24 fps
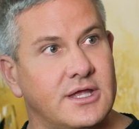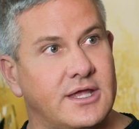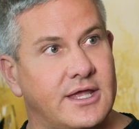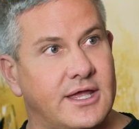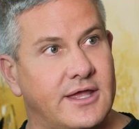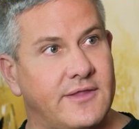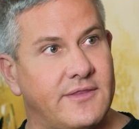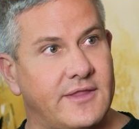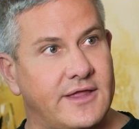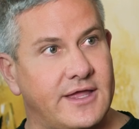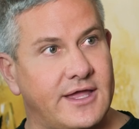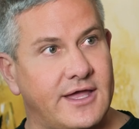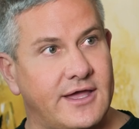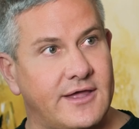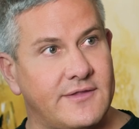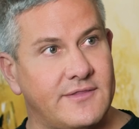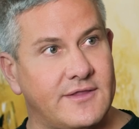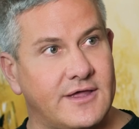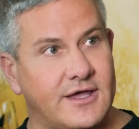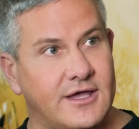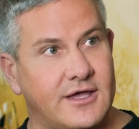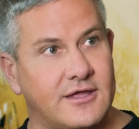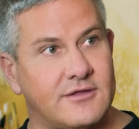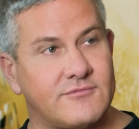And they had
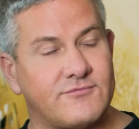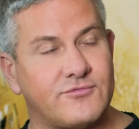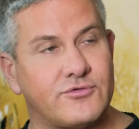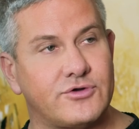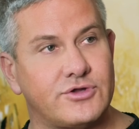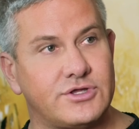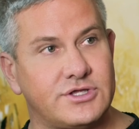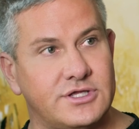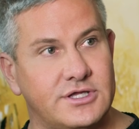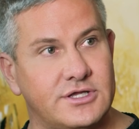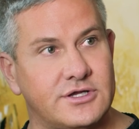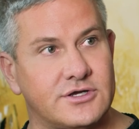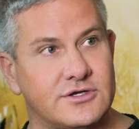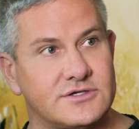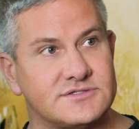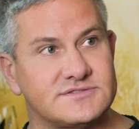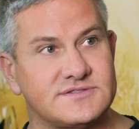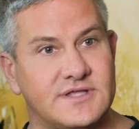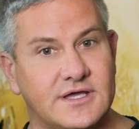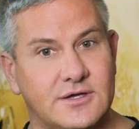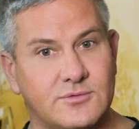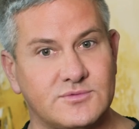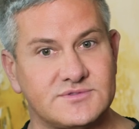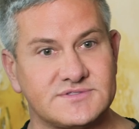that for years.
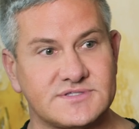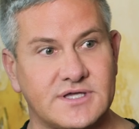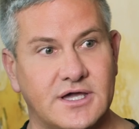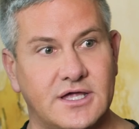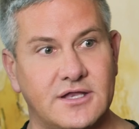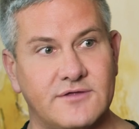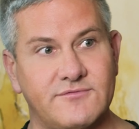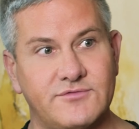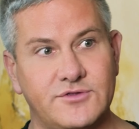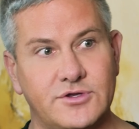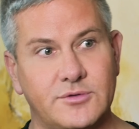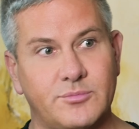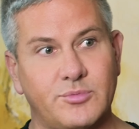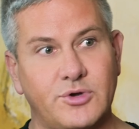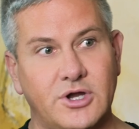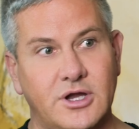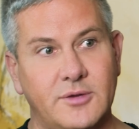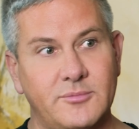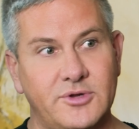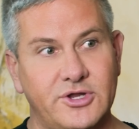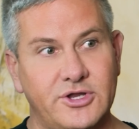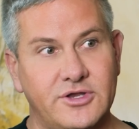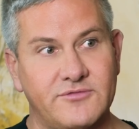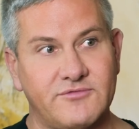That was kind of their
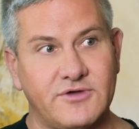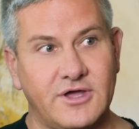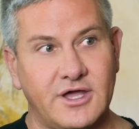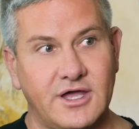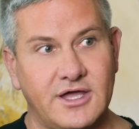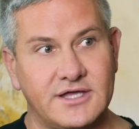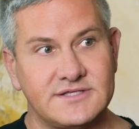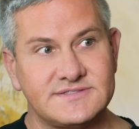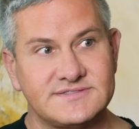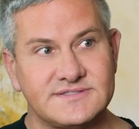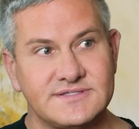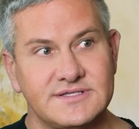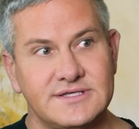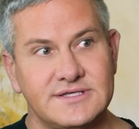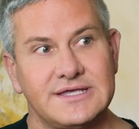primary device.